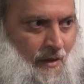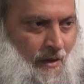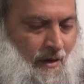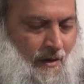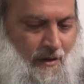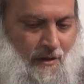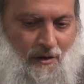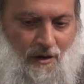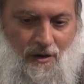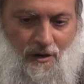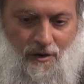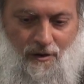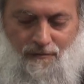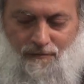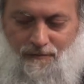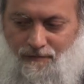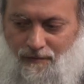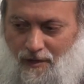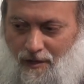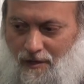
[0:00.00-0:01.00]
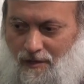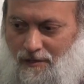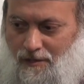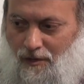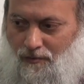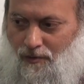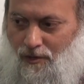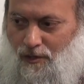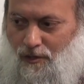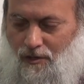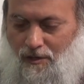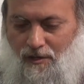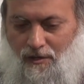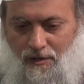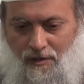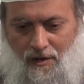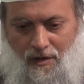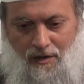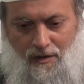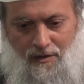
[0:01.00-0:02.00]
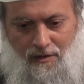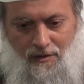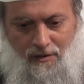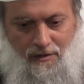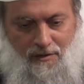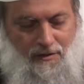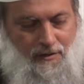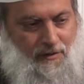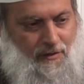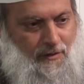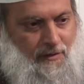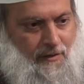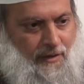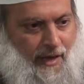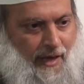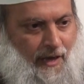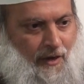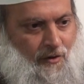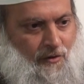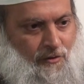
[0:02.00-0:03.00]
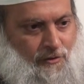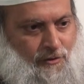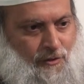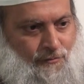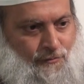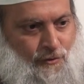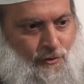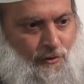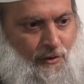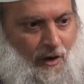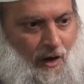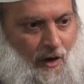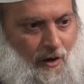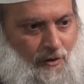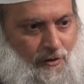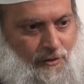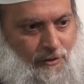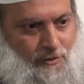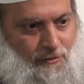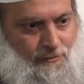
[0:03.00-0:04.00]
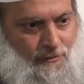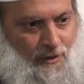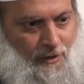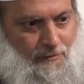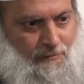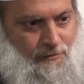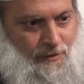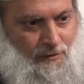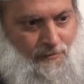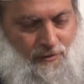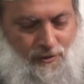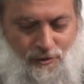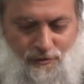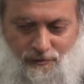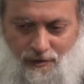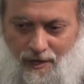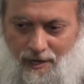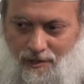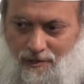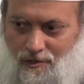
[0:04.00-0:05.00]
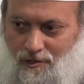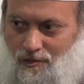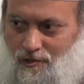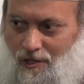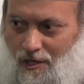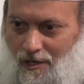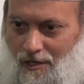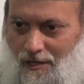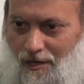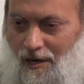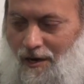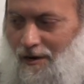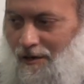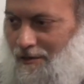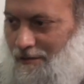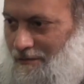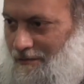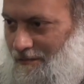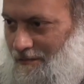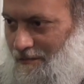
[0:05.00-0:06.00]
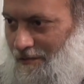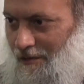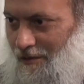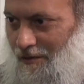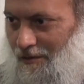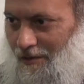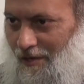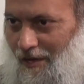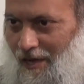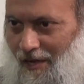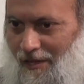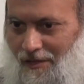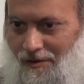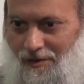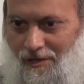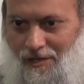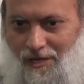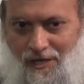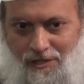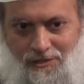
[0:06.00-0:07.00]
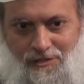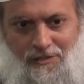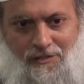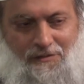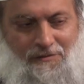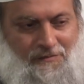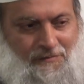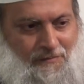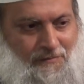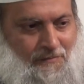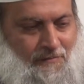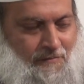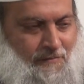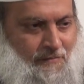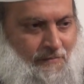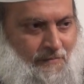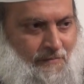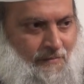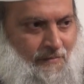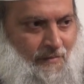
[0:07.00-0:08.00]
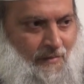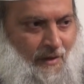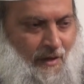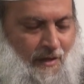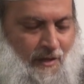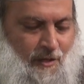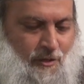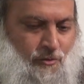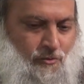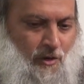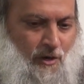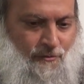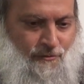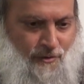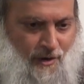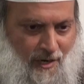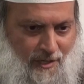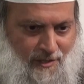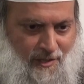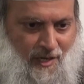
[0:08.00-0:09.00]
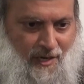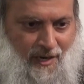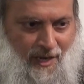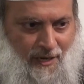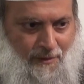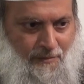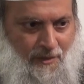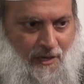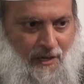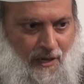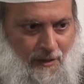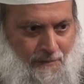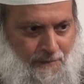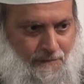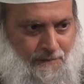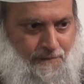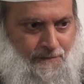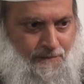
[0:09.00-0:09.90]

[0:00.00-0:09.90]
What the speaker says: And you know, if someone dangles a few dollars in front of someone's face and suddenly, oh, you know, they got their attention. And this is what Farazdak had become.